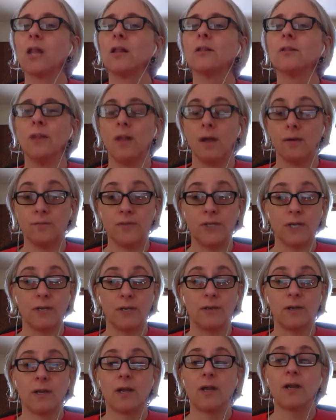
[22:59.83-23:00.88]
Loved it.
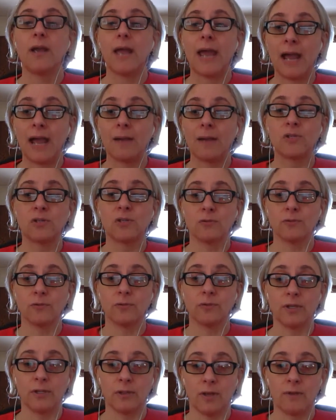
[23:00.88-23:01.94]

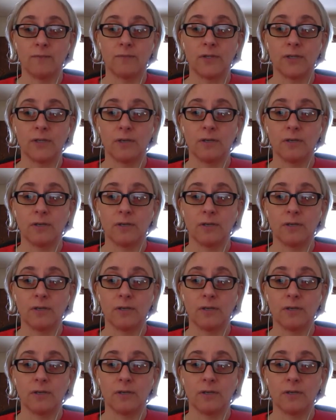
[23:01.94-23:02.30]
Absolutely loved it.